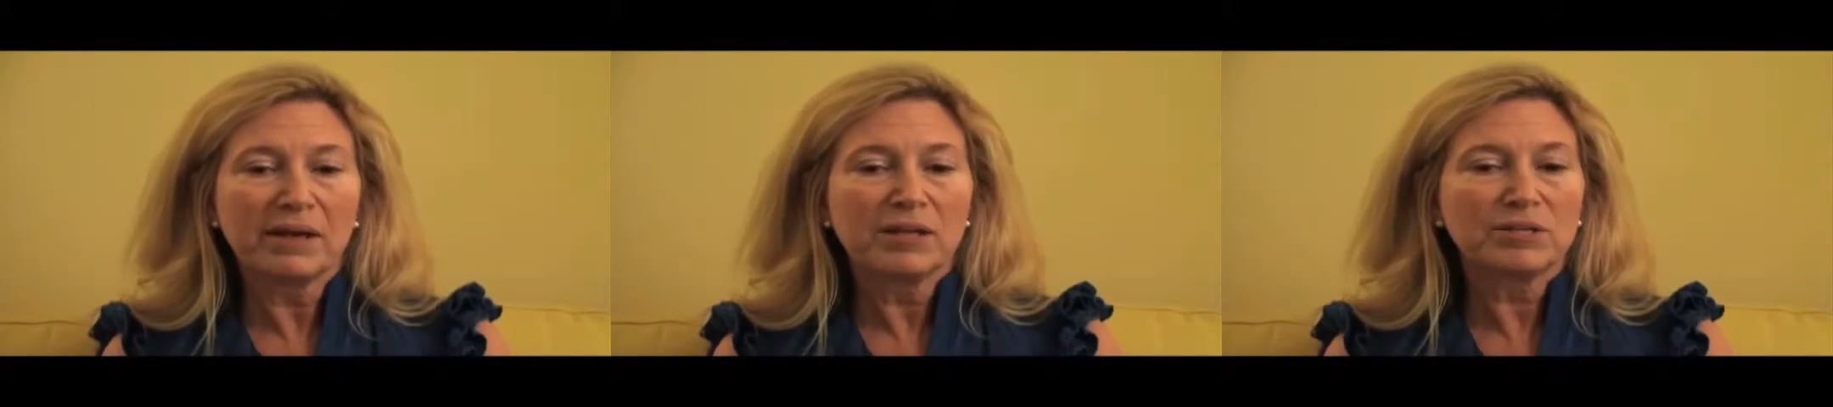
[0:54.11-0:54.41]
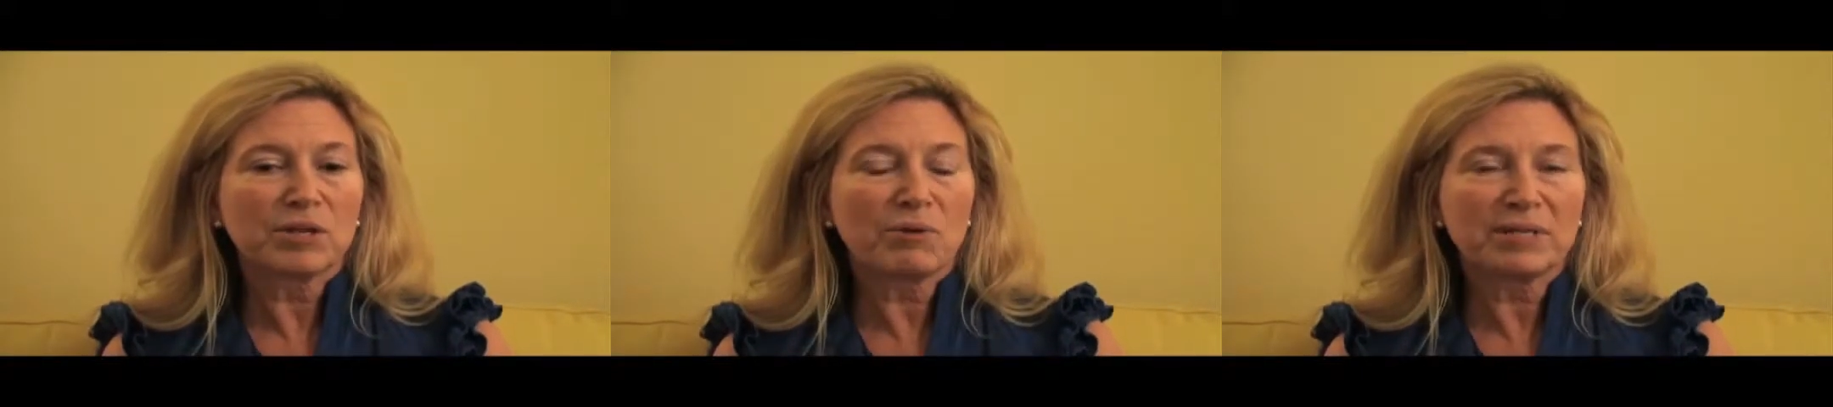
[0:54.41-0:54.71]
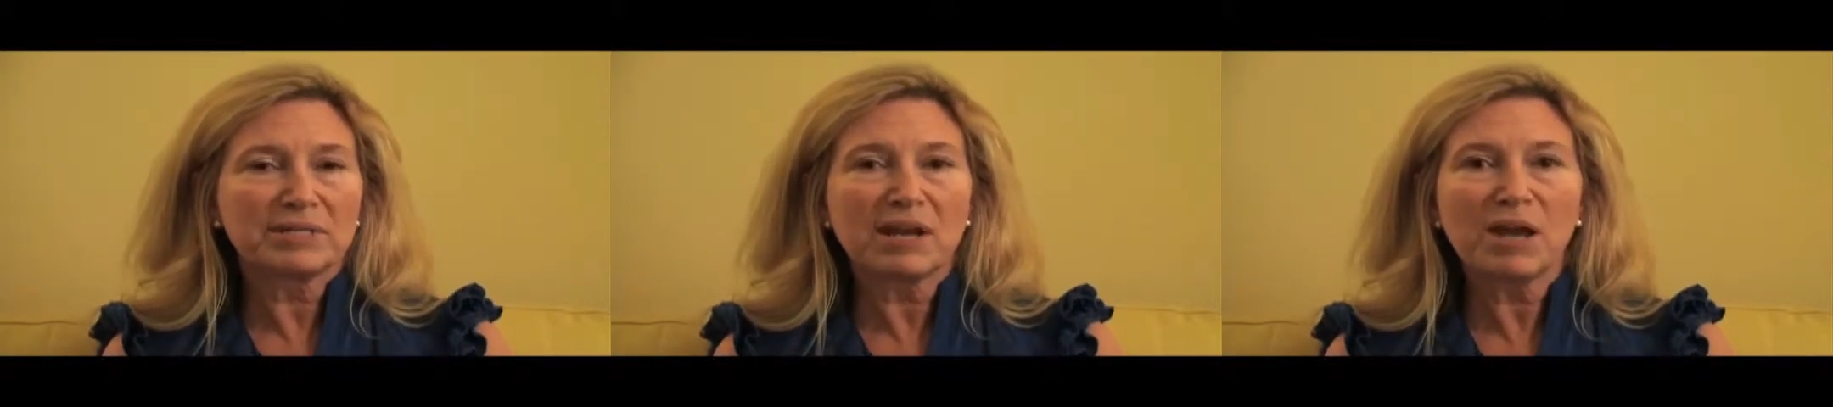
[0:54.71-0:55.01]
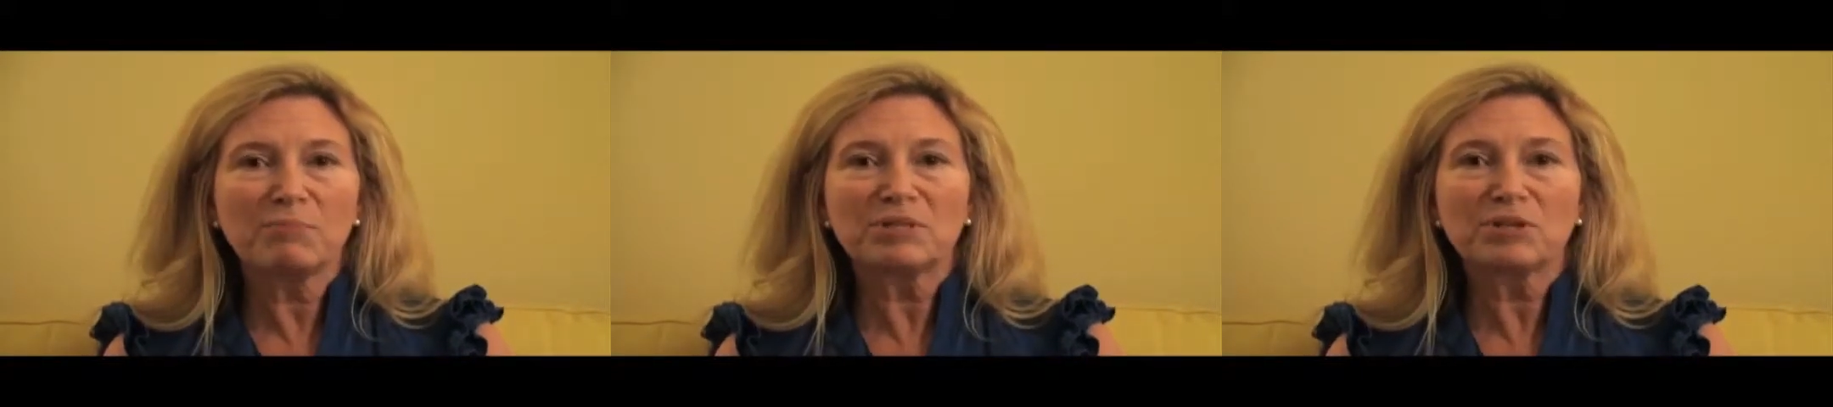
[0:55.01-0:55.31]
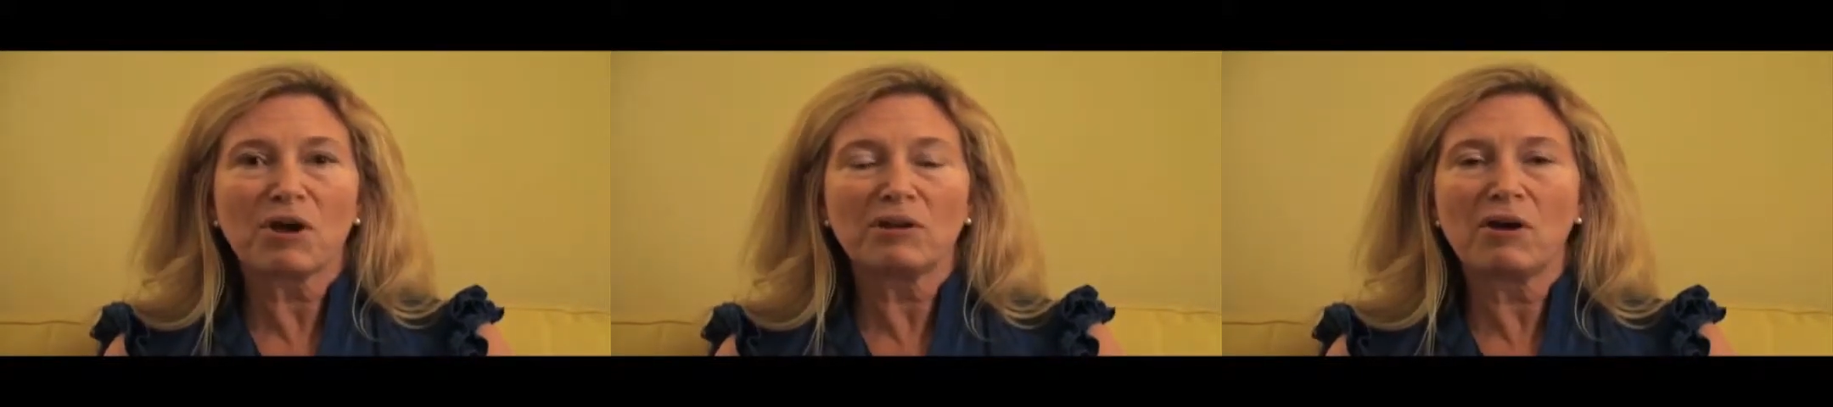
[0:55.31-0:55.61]
So as time has
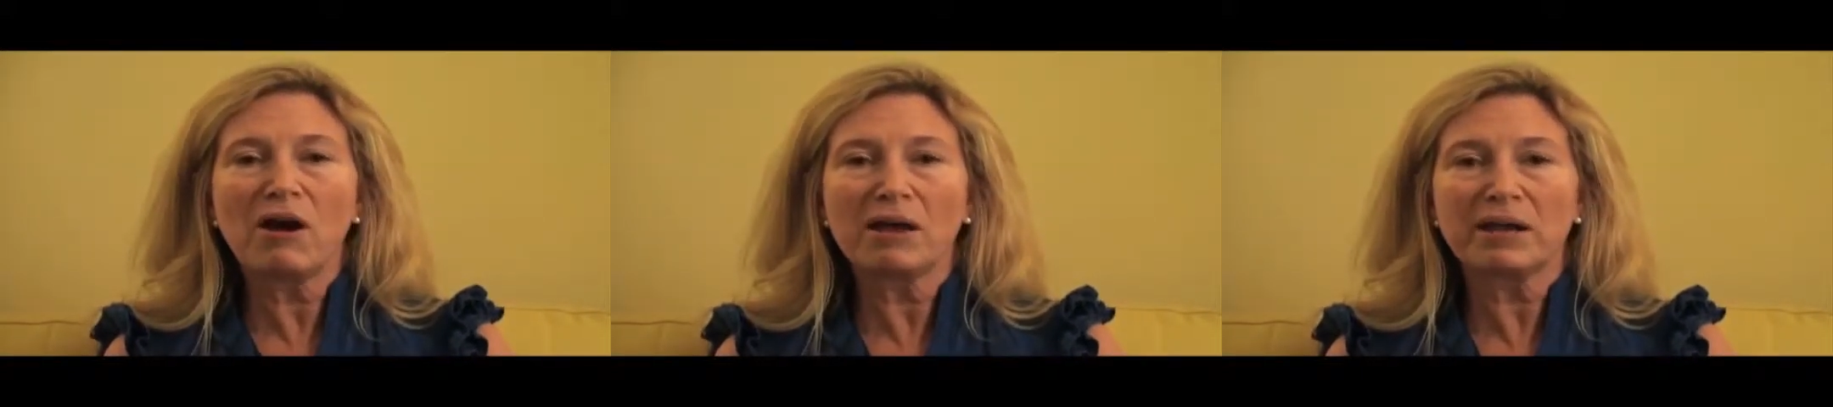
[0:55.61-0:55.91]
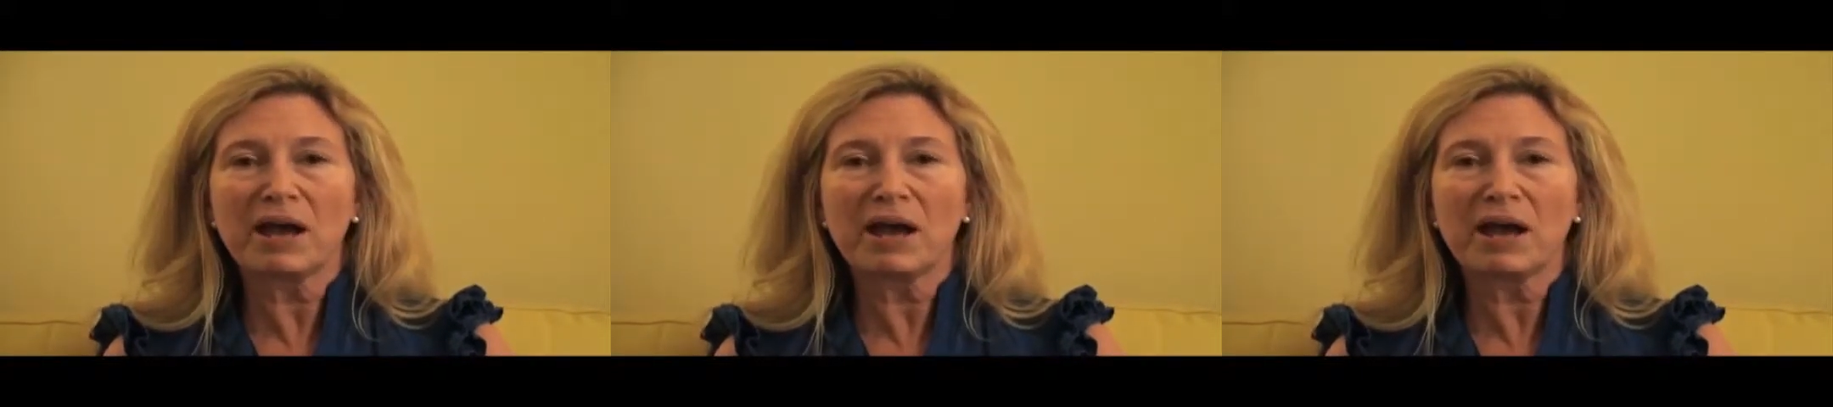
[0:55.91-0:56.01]
gone on,